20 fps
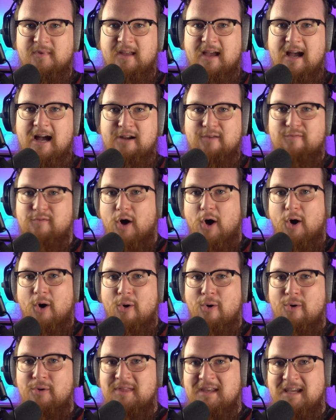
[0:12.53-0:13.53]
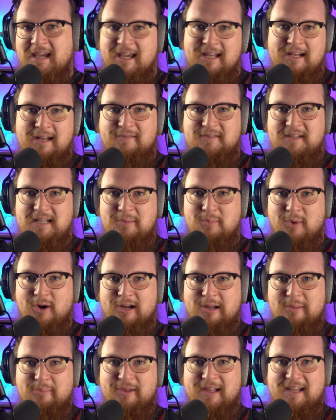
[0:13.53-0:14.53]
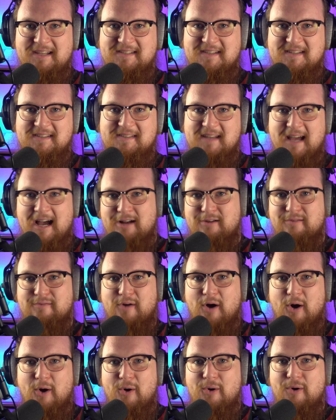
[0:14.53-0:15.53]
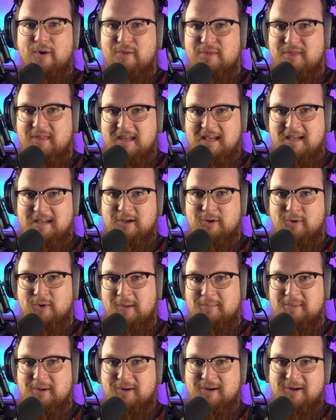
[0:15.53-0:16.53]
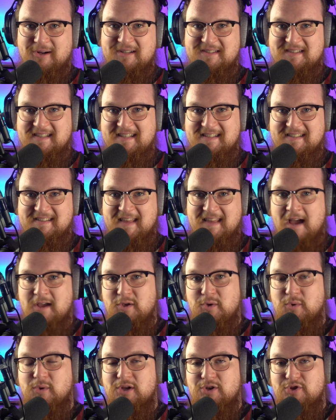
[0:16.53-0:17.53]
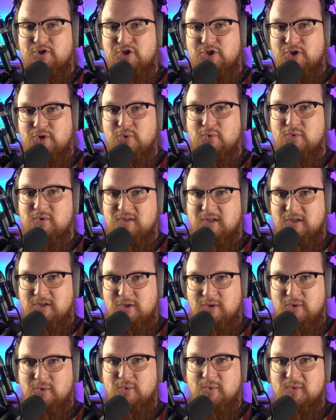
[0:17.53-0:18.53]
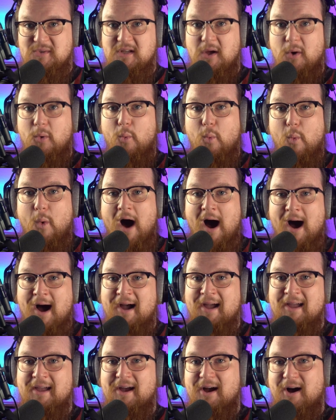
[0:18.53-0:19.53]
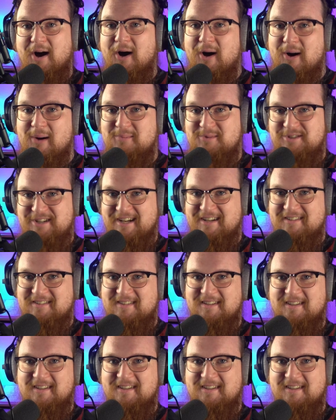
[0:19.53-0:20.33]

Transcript: Out of all the NFT marketplaces, out of all the cryptocurrencies that you could choose to use, why OBJKT?